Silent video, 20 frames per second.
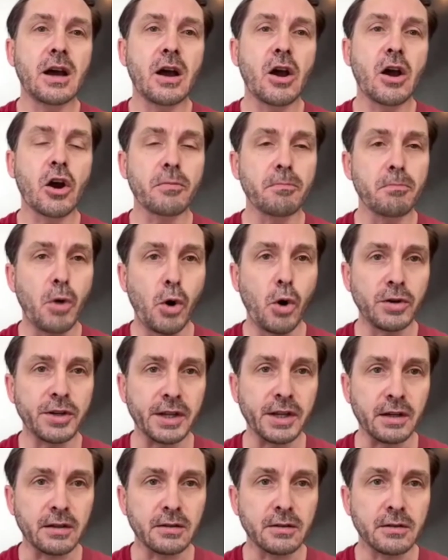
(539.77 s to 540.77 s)
are
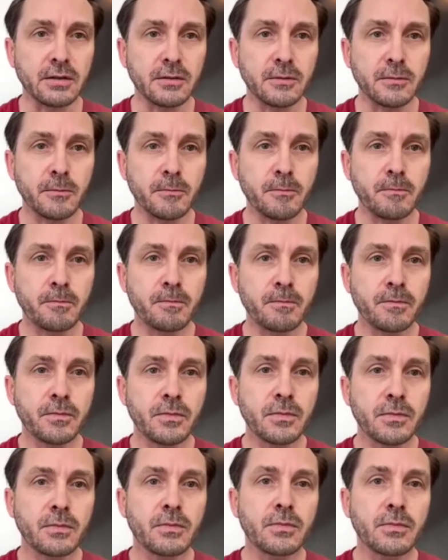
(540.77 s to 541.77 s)
molding,
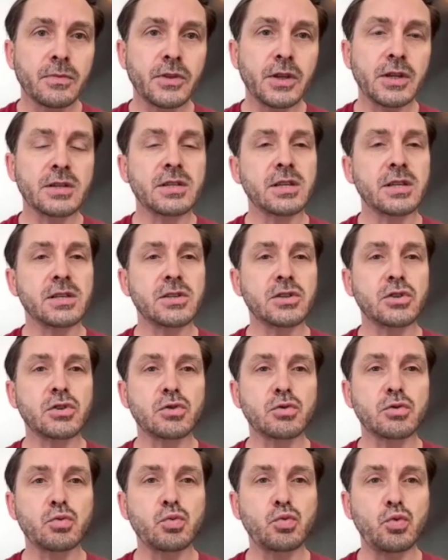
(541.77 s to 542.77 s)
this
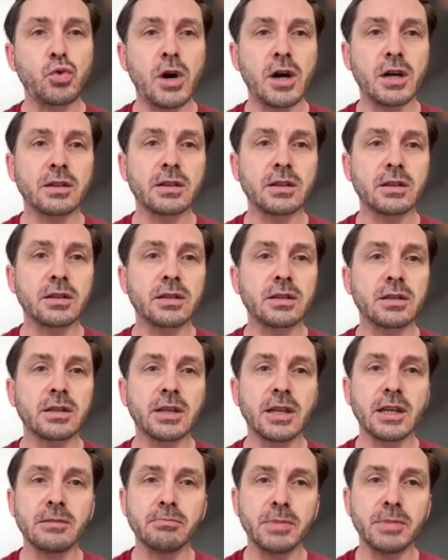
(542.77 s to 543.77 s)
is what
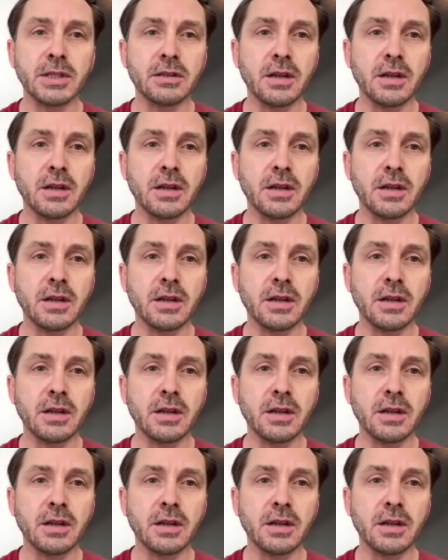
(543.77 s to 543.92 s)
can be